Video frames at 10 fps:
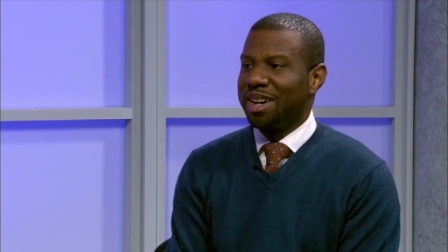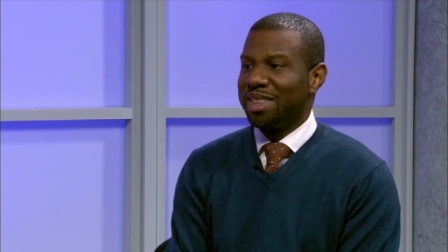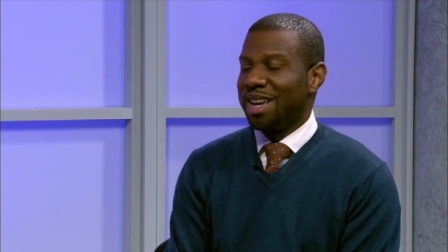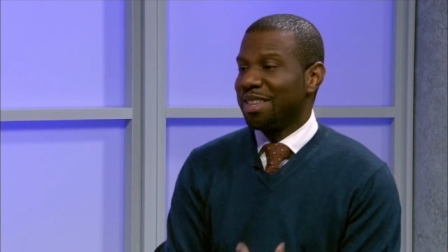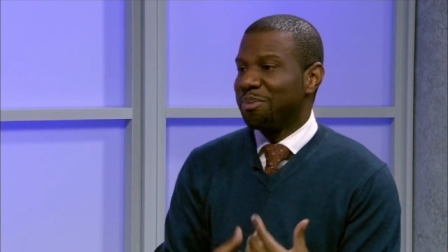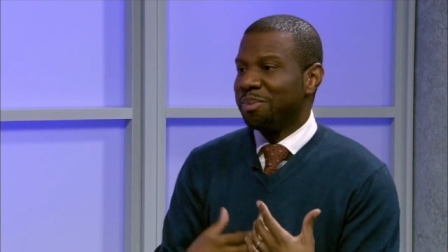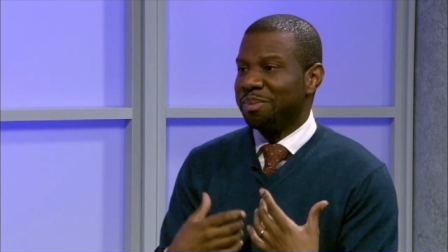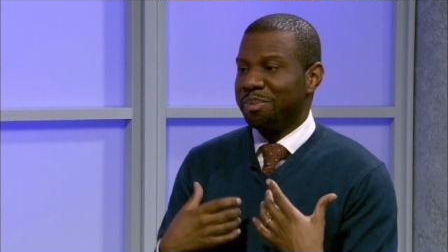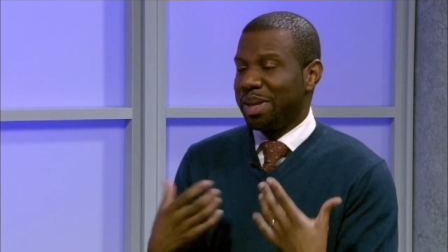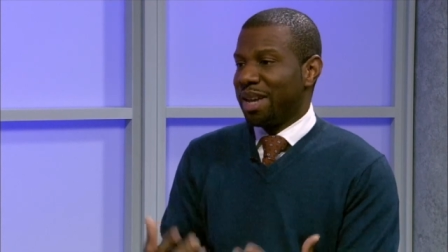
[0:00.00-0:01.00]
a lot of
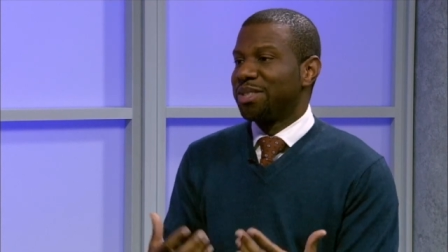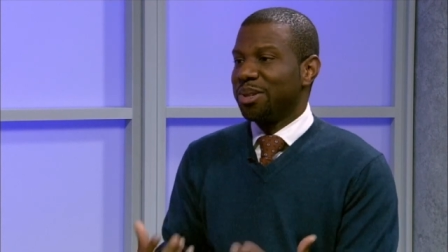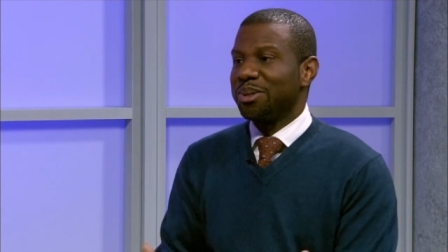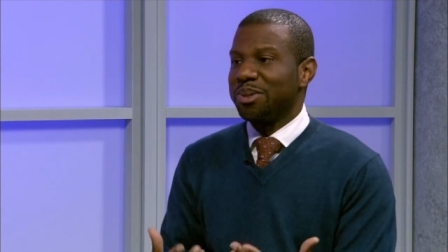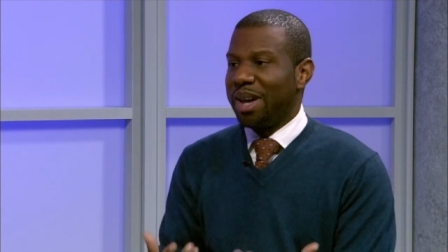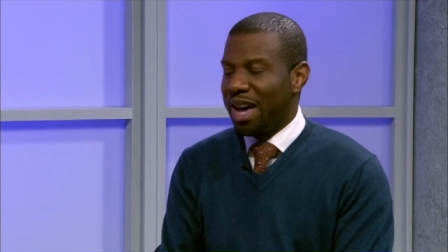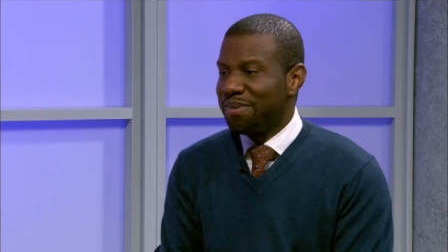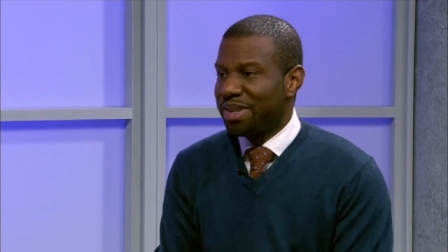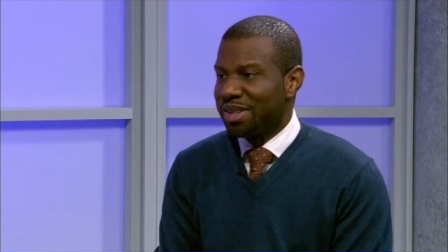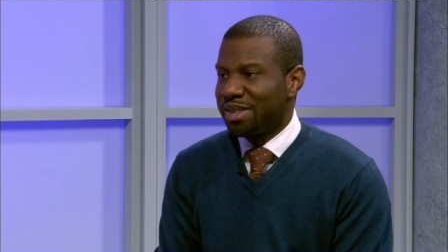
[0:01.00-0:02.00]
black social
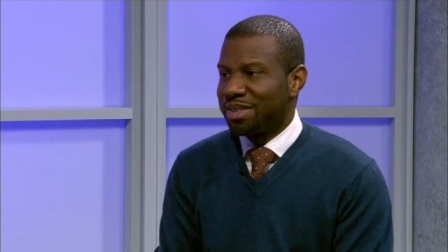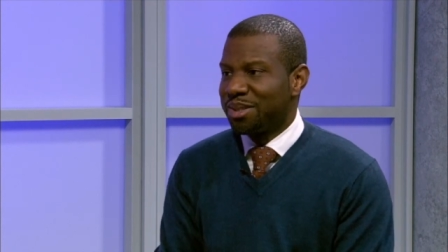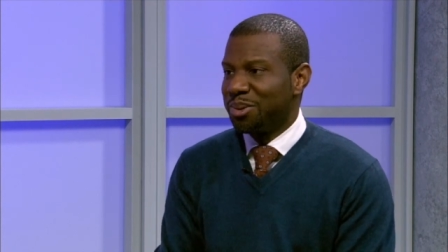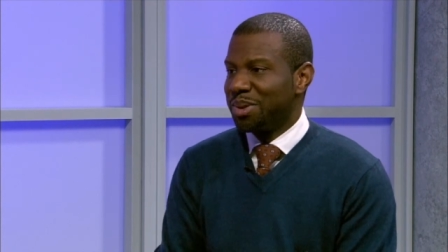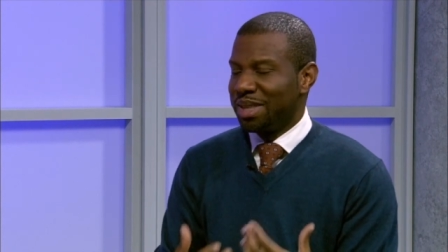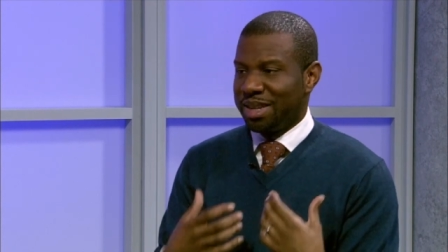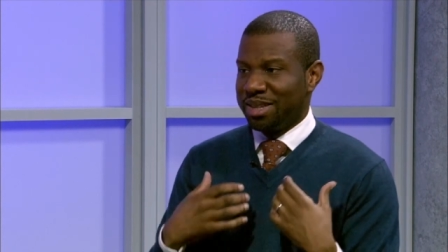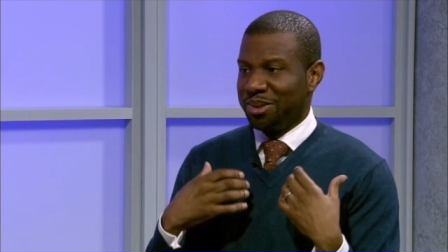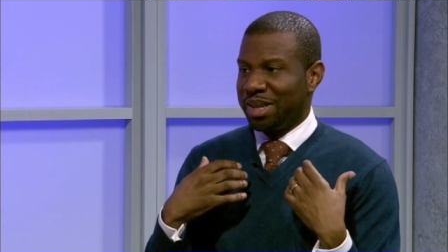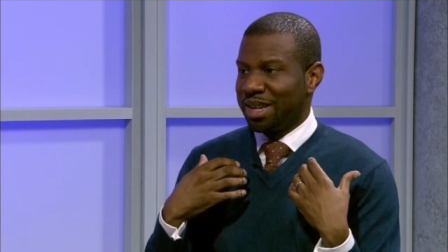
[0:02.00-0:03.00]
advocates who would like
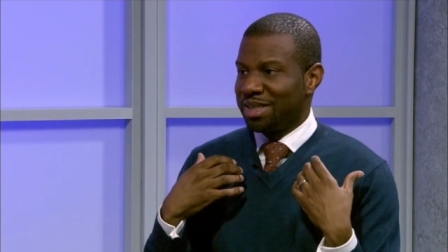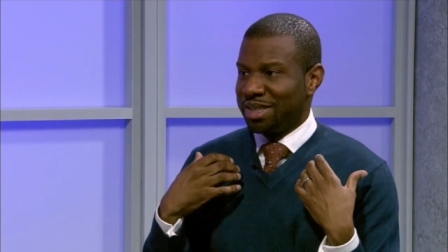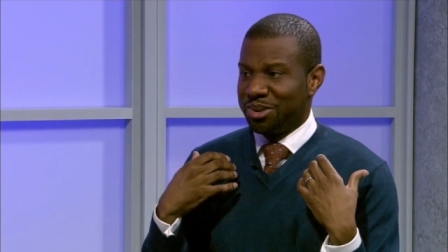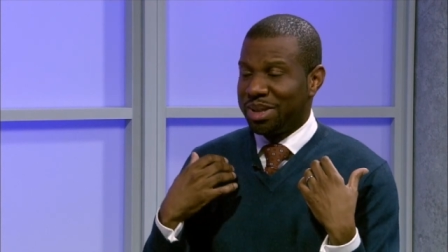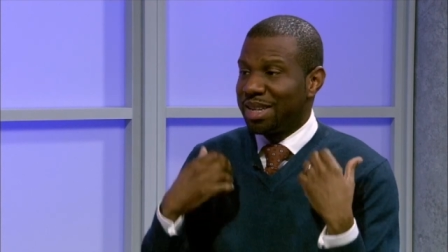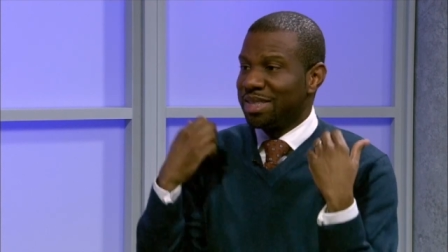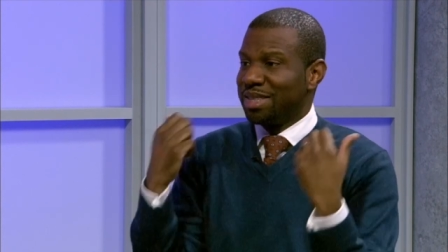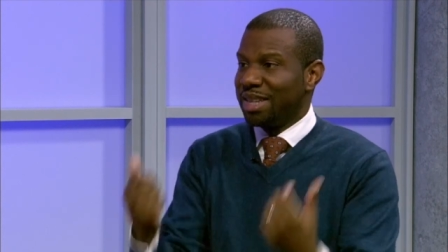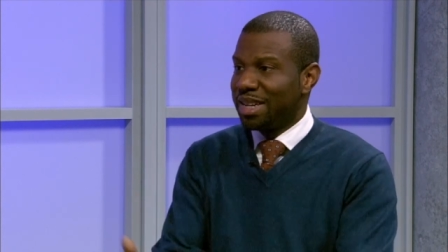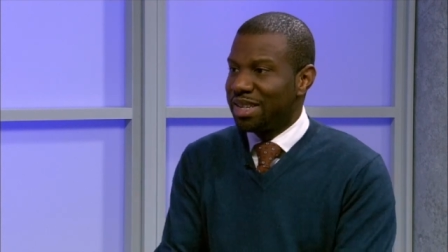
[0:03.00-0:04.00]
who like to who like to
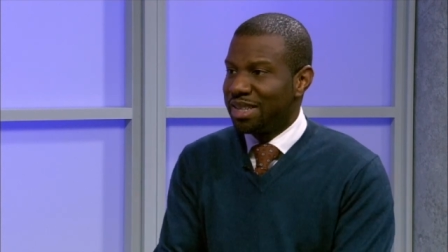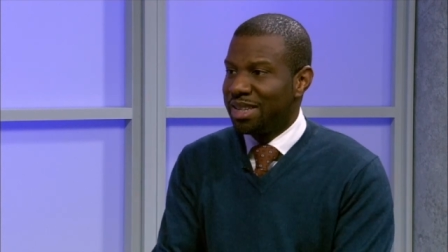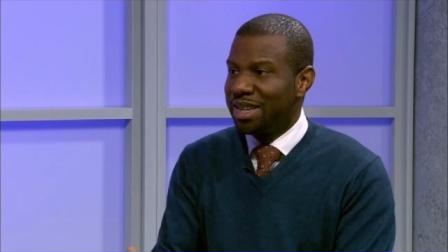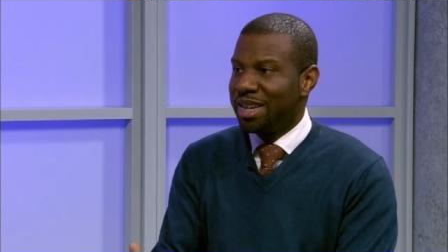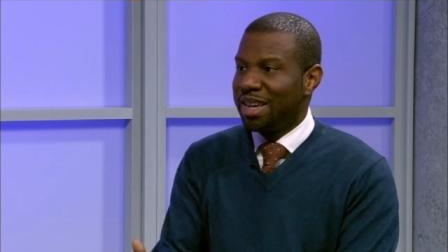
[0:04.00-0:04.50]
say it,